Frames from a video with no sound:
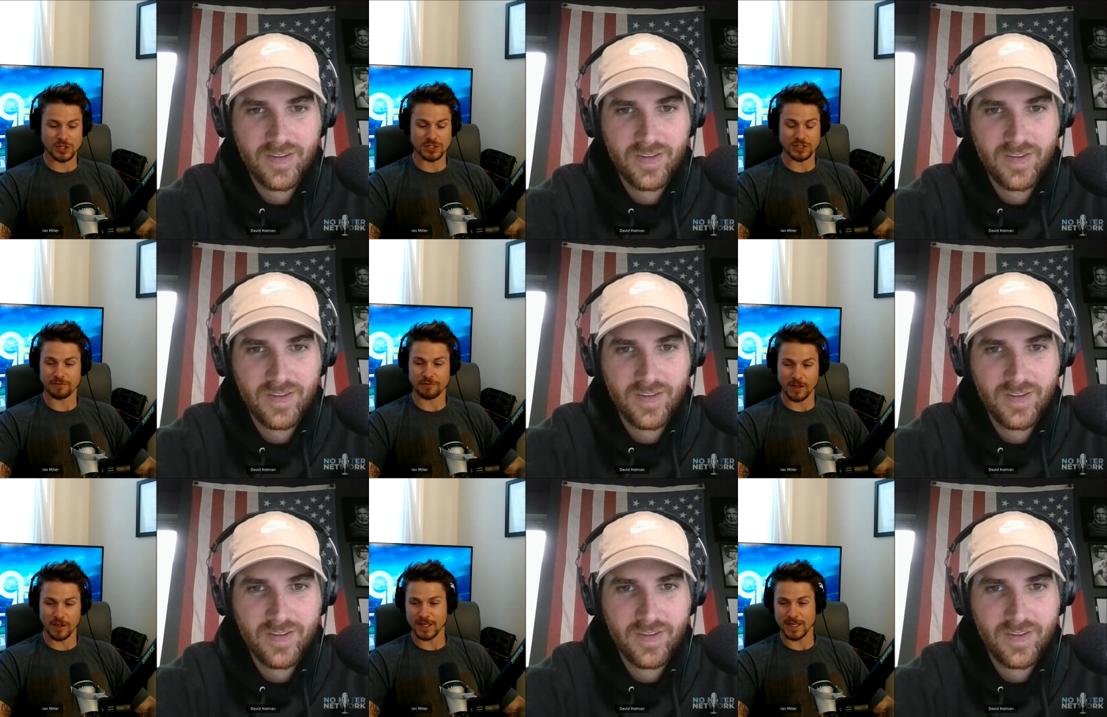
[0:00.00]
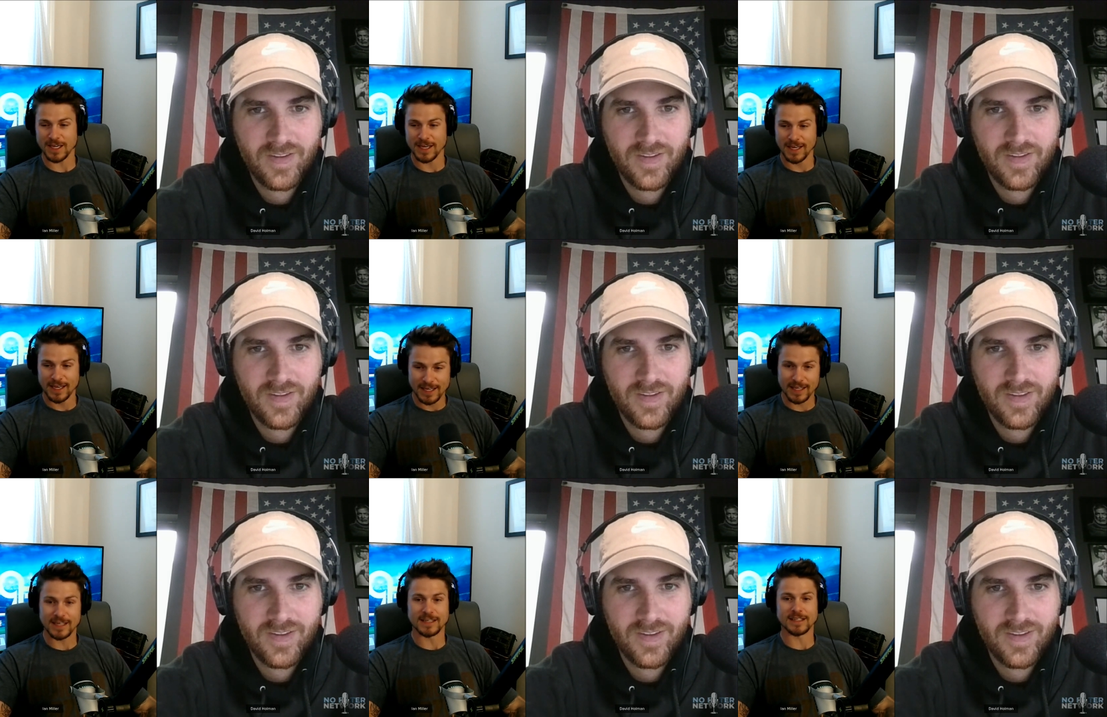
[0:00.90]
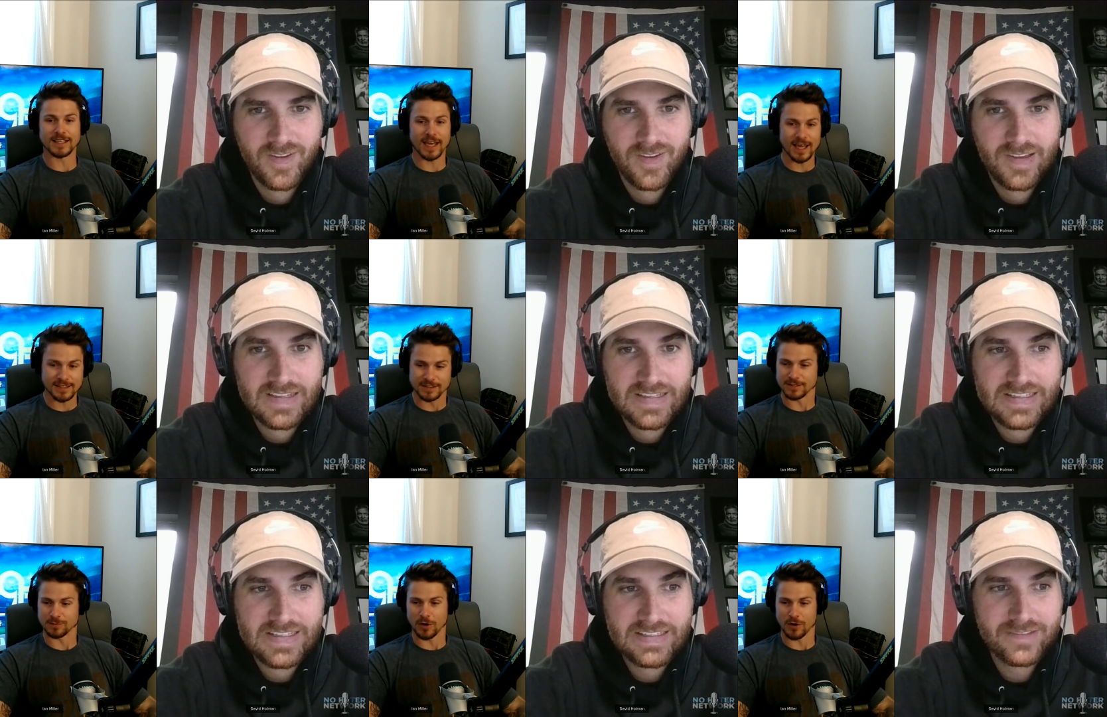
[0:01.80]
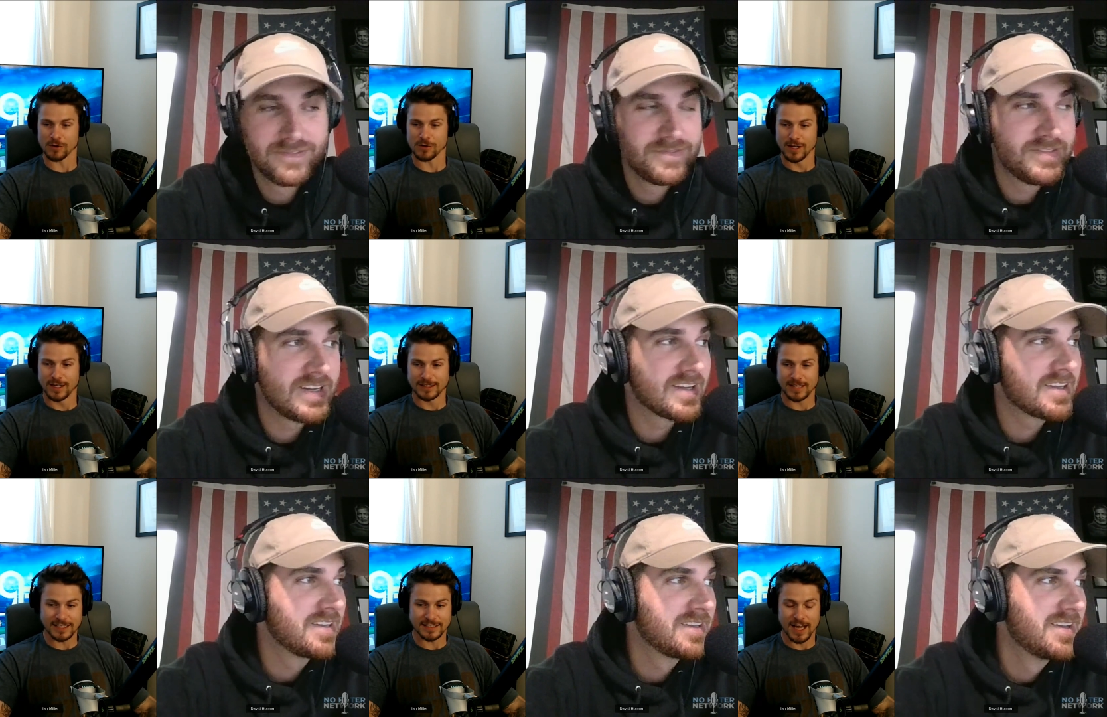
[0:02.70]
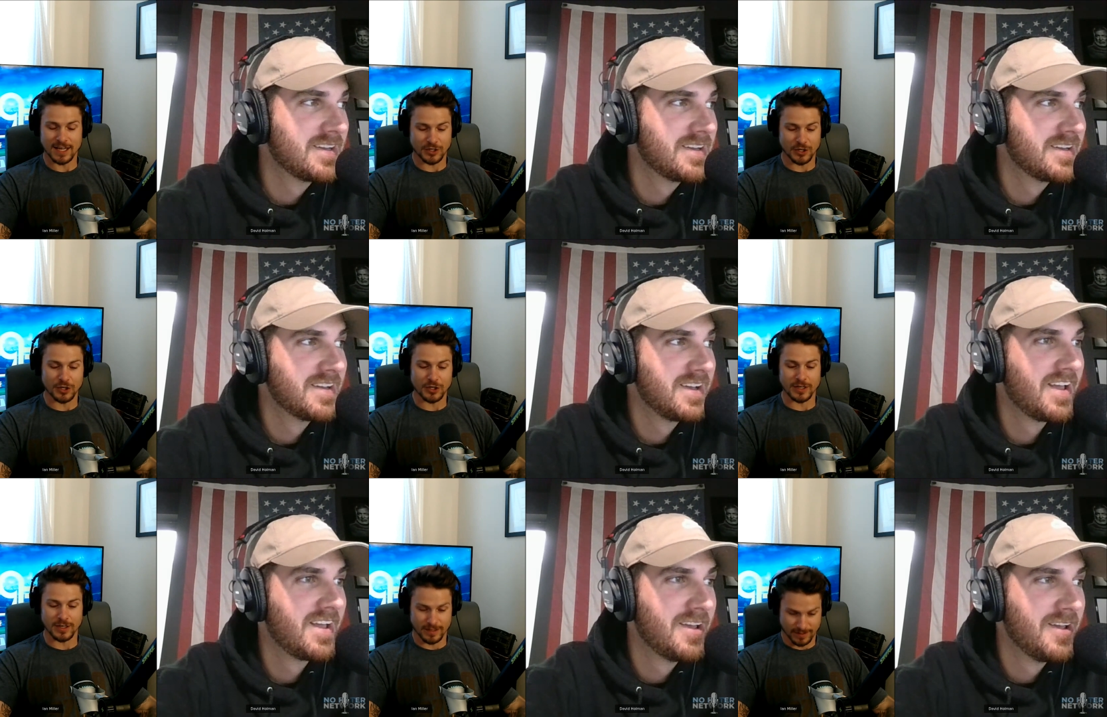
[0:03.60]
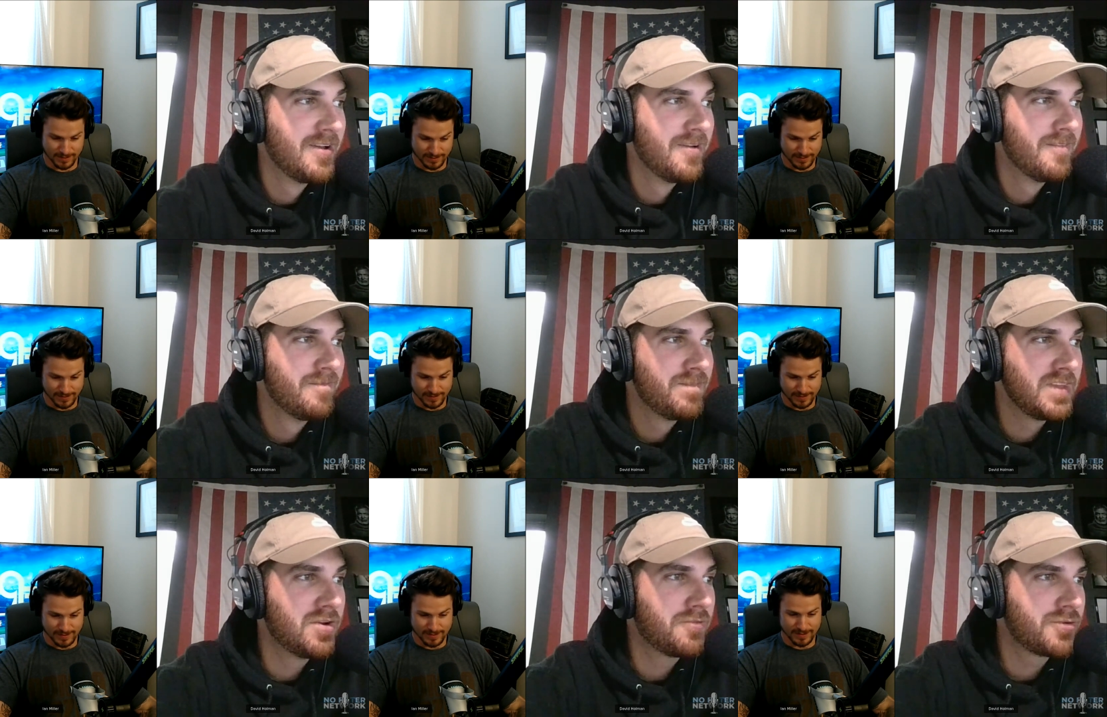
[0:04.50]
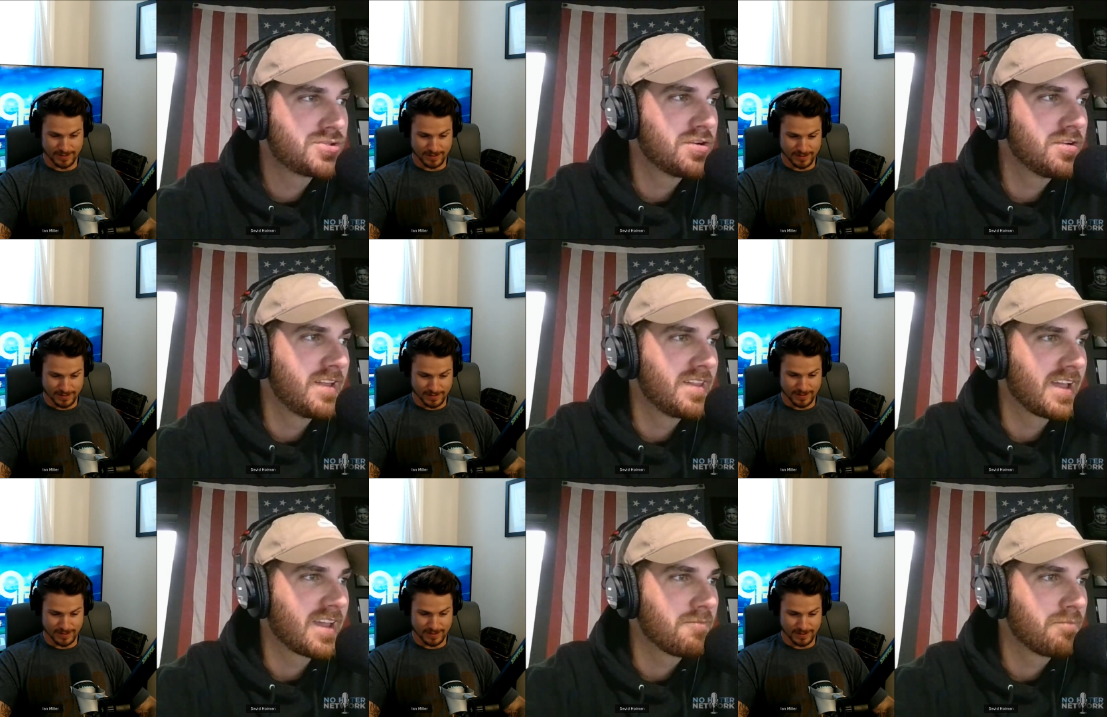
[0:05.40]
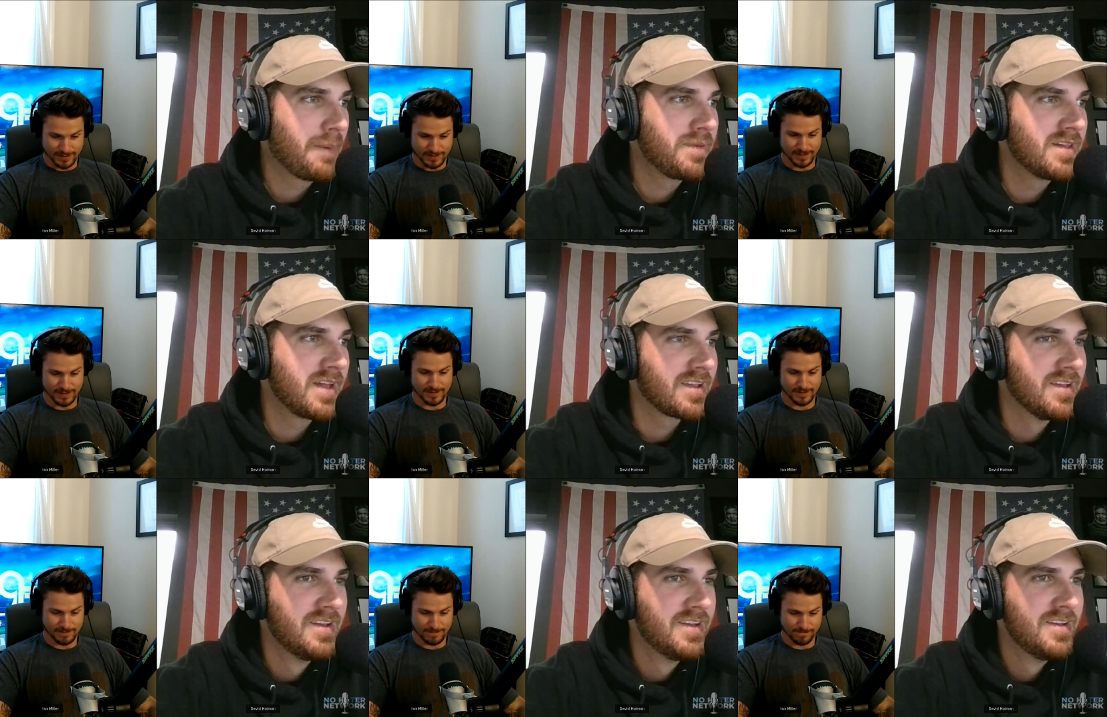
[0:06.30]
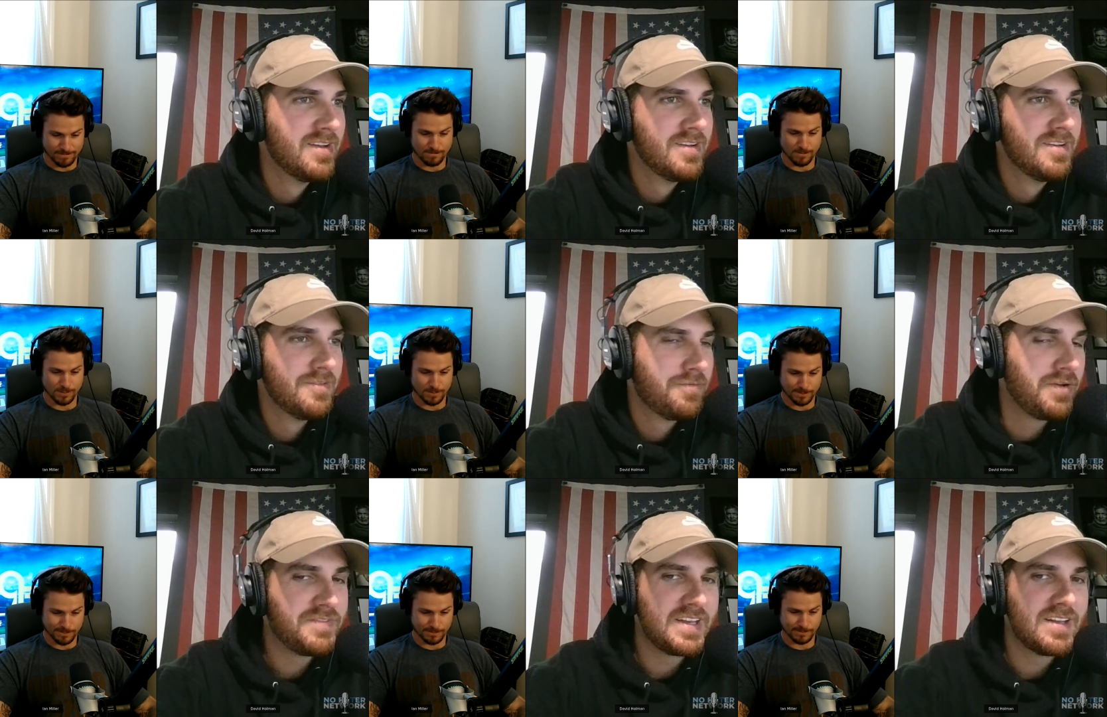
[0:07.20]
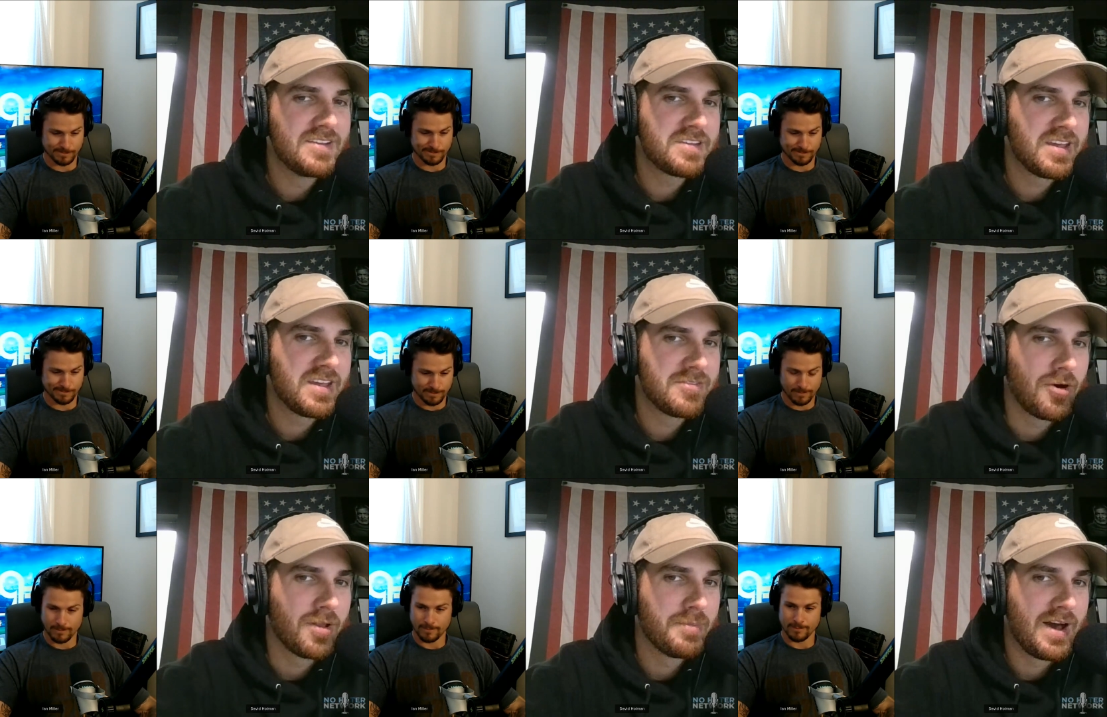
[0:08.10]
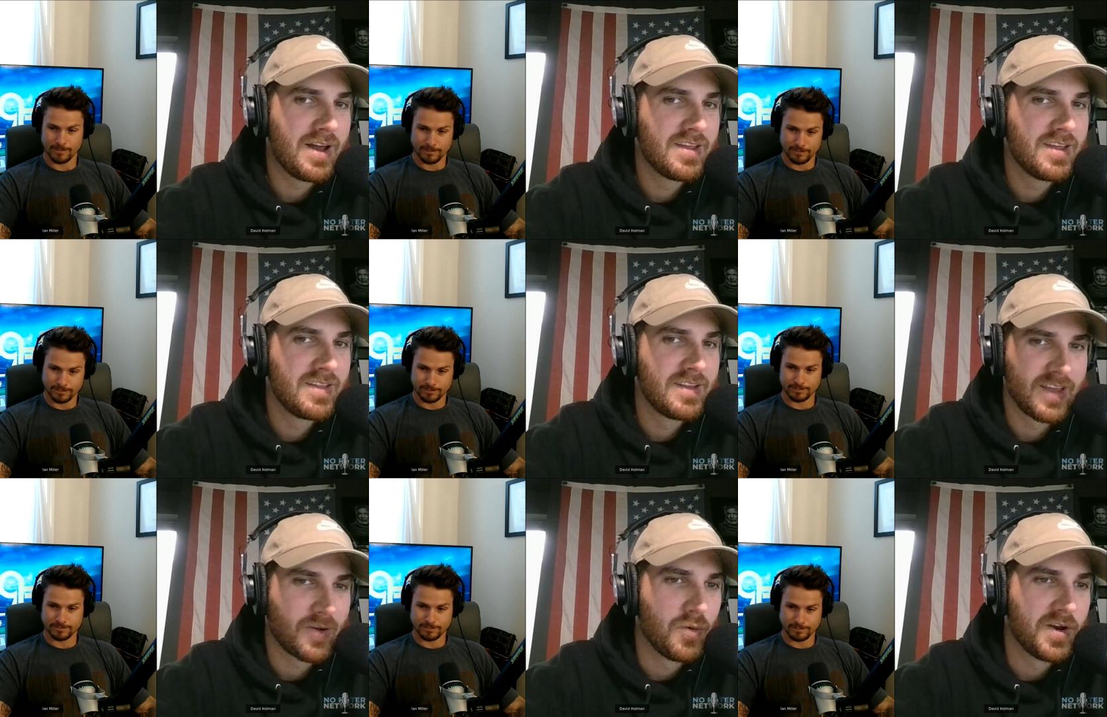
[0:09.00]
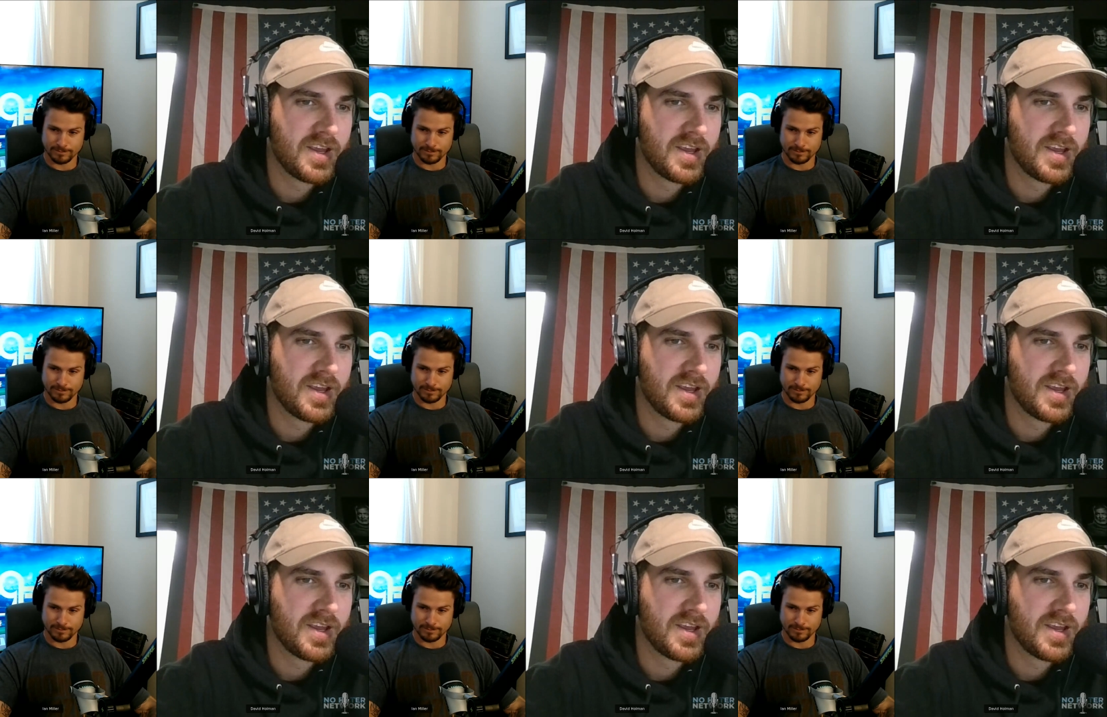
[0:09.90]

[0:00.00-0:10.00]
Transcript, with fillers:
Speaker 1: is a felony in Kansas, bro. Fuck. That's not good.
Speaker 2: You know for sure that like probably like 15 of these kids were all about it and then like